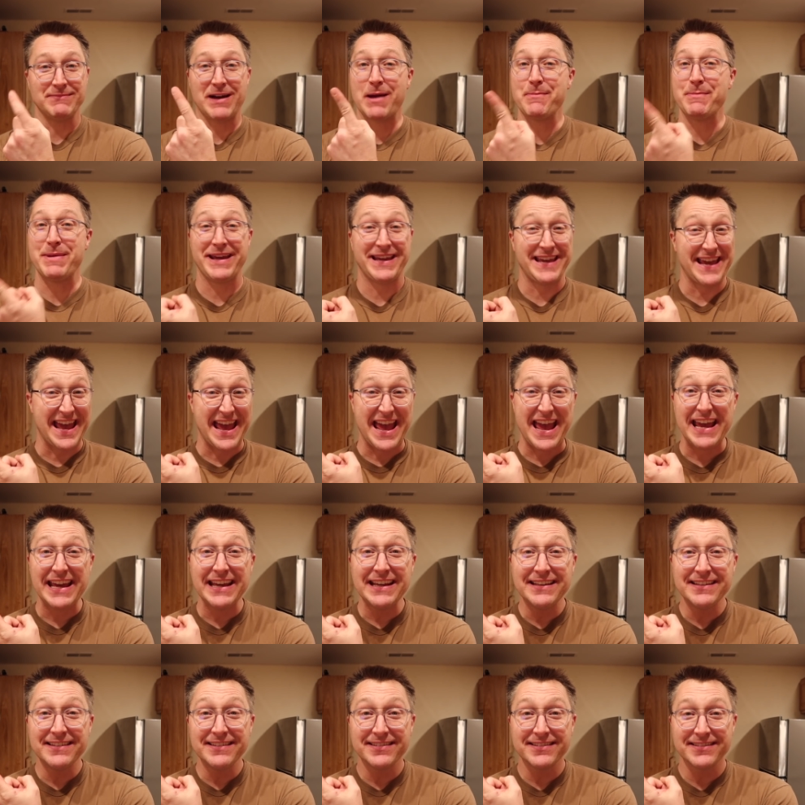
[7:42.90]
make
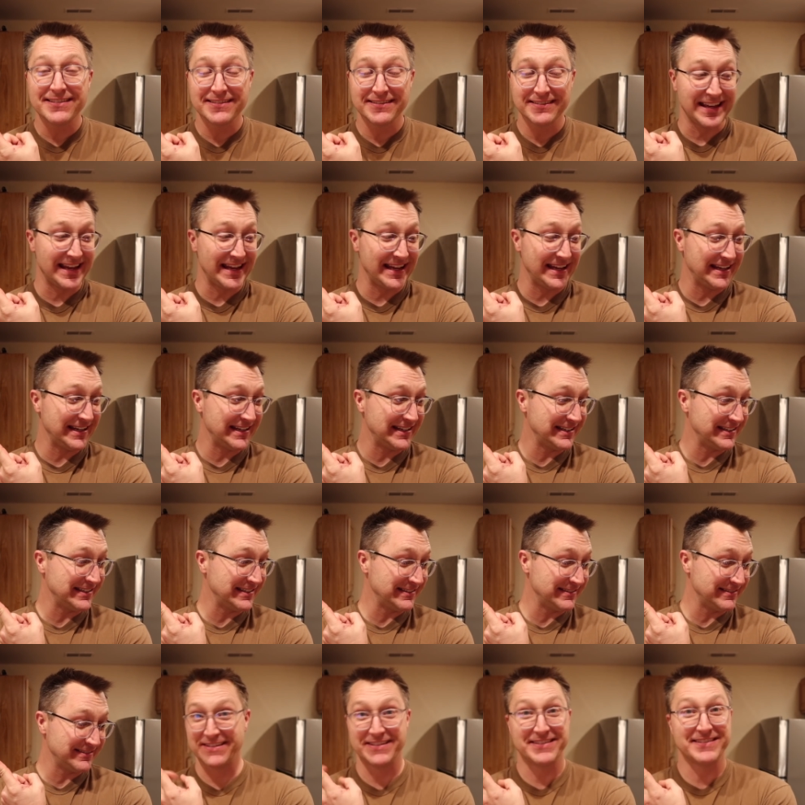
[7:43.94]
eggs
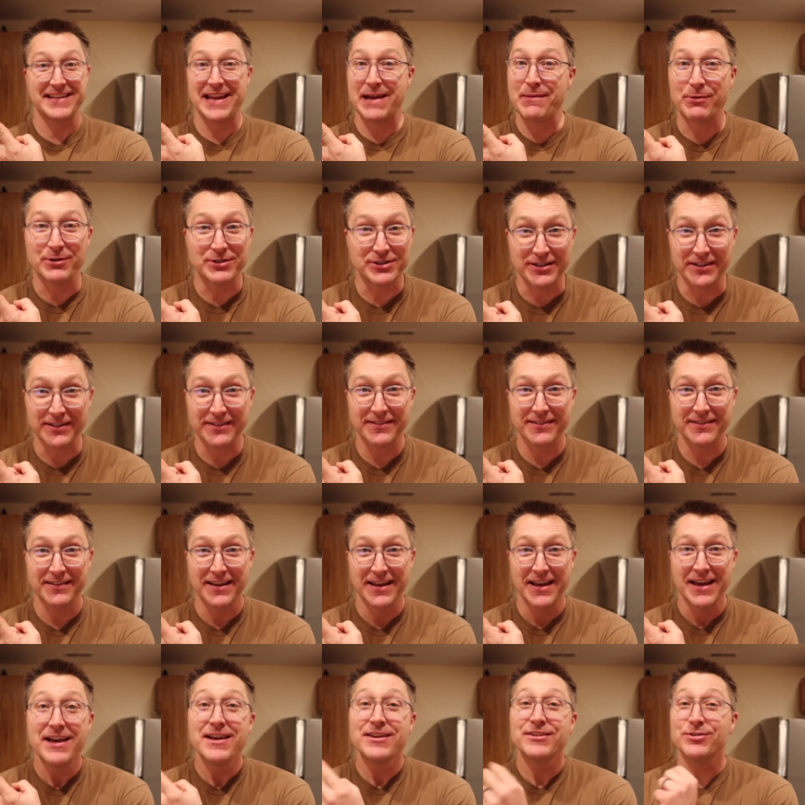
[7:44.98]
and sandwiches.
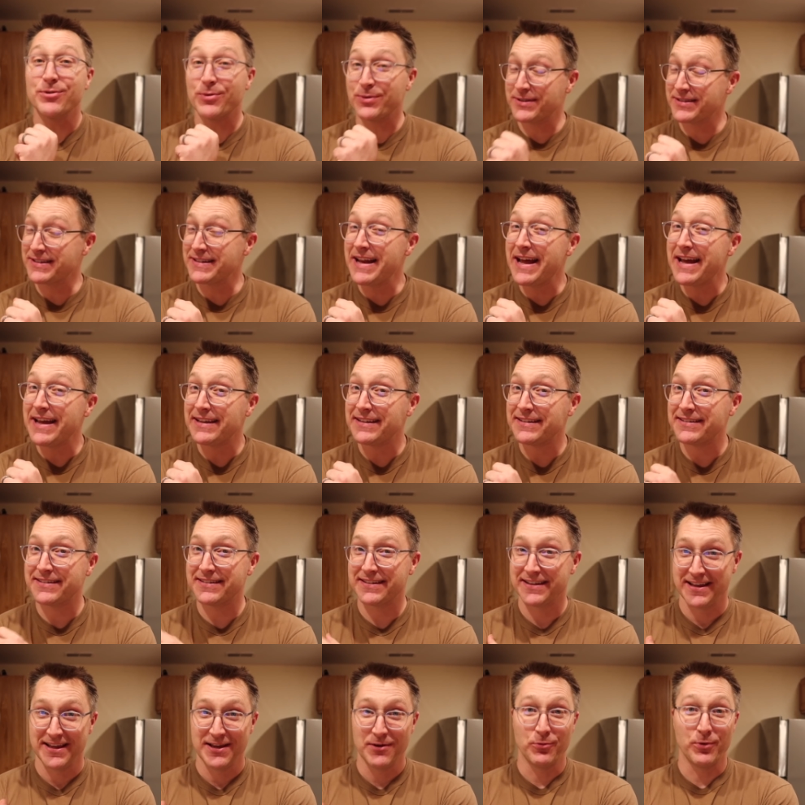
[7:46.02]
So it's nice
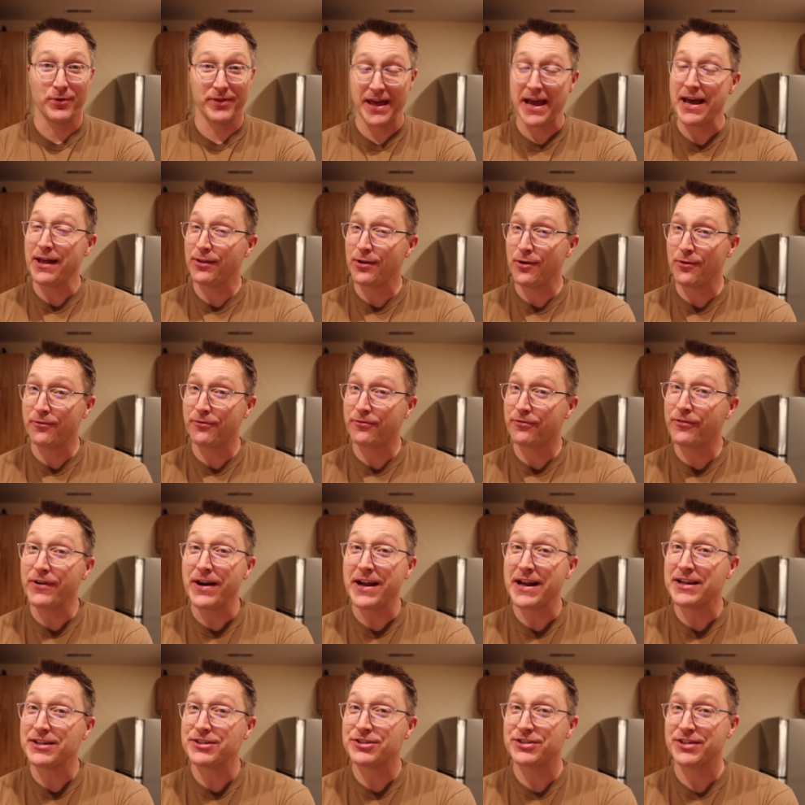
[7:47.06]
with
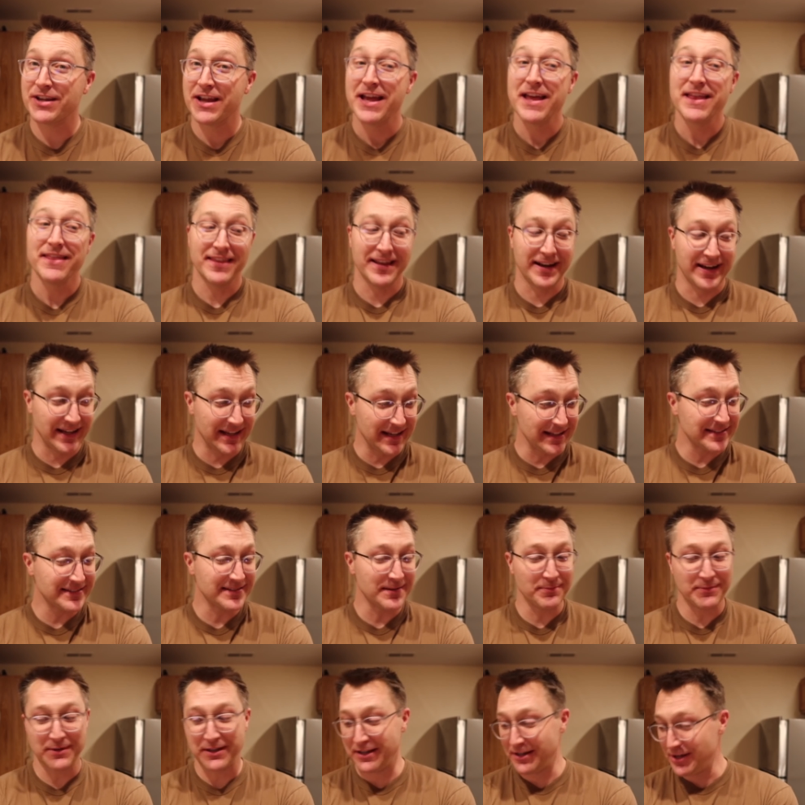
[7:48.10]
HelloFresh that I get
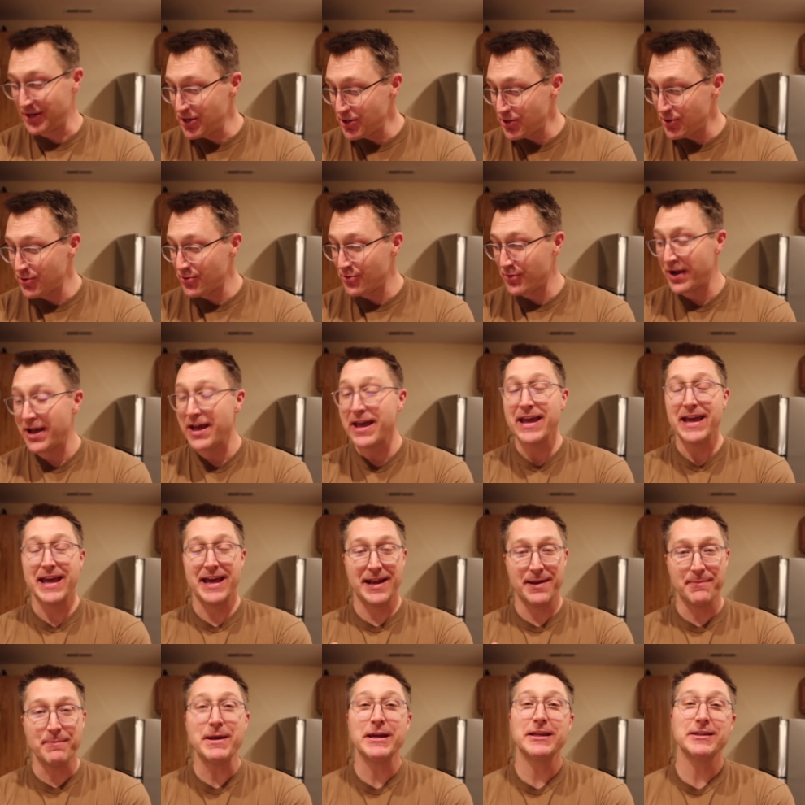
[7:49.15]
something new and
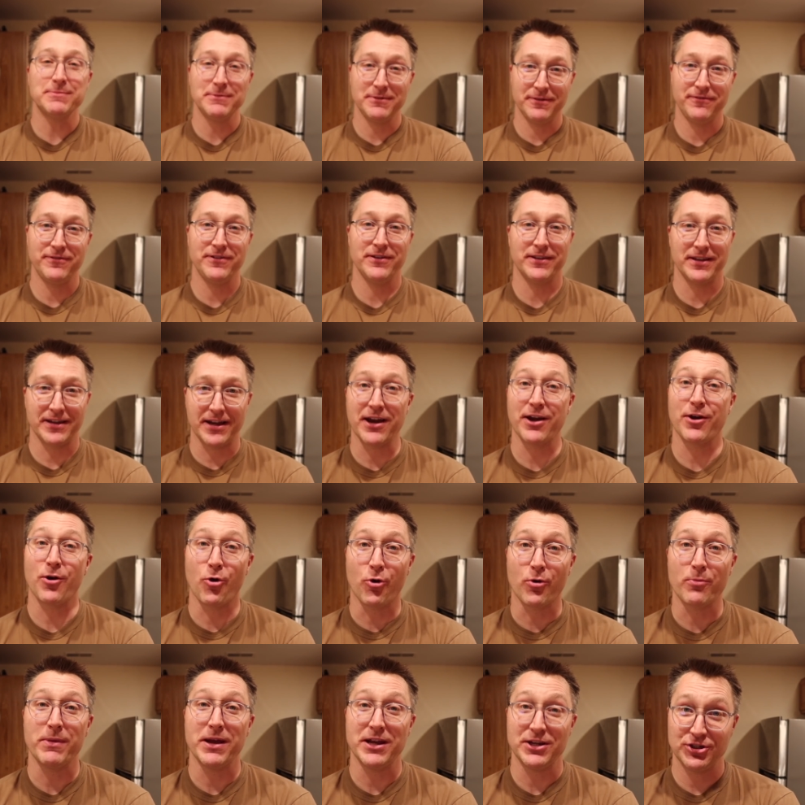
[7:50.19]
it makes me feel like a
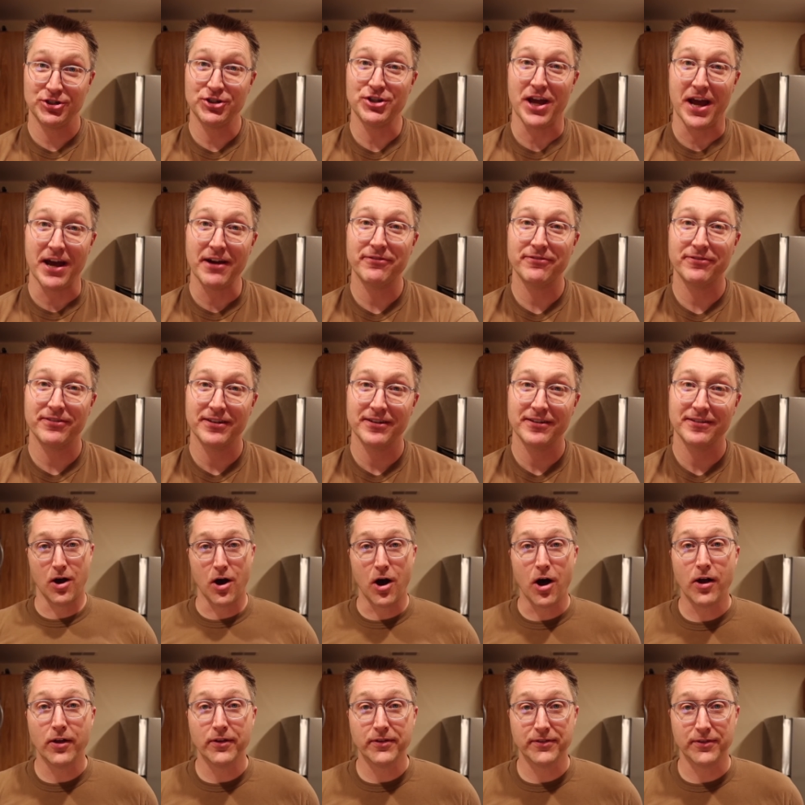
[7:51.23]
gourmet chef.
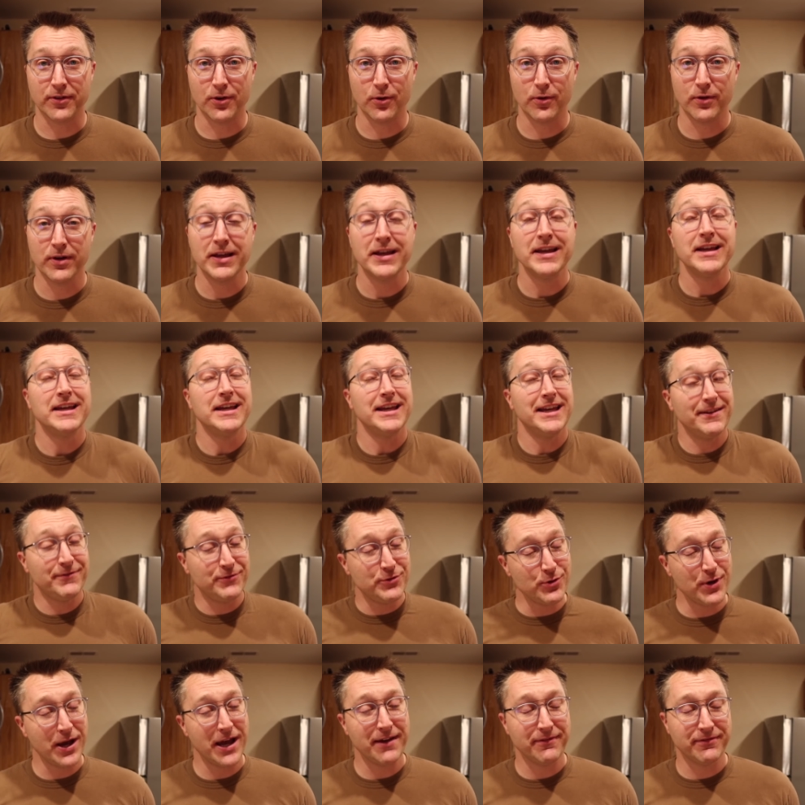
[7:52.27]
Also, if
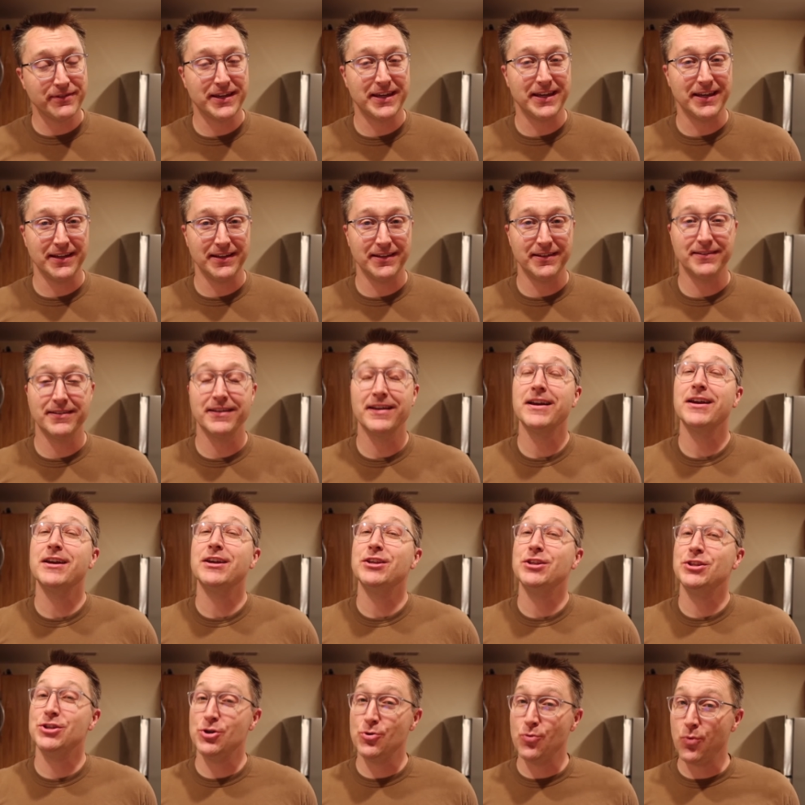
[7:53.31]
you have kids,
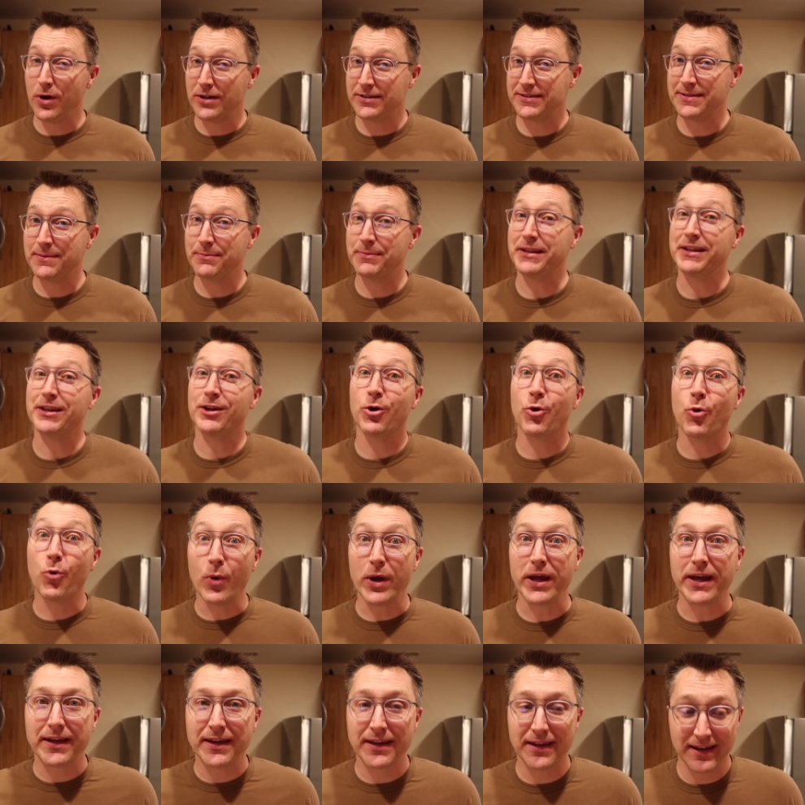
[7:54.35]
you want something
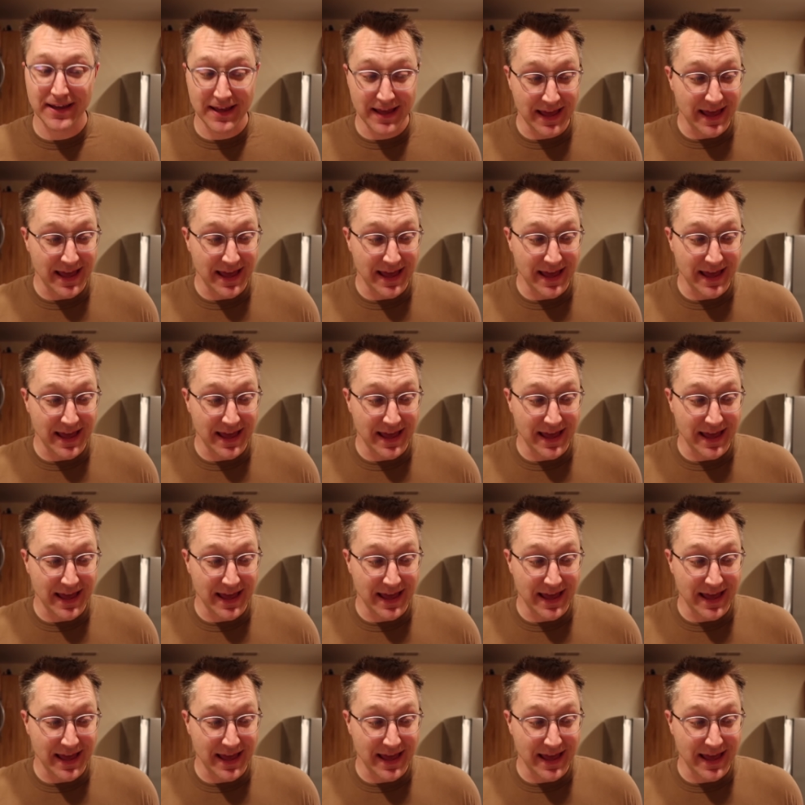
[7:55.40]
quick.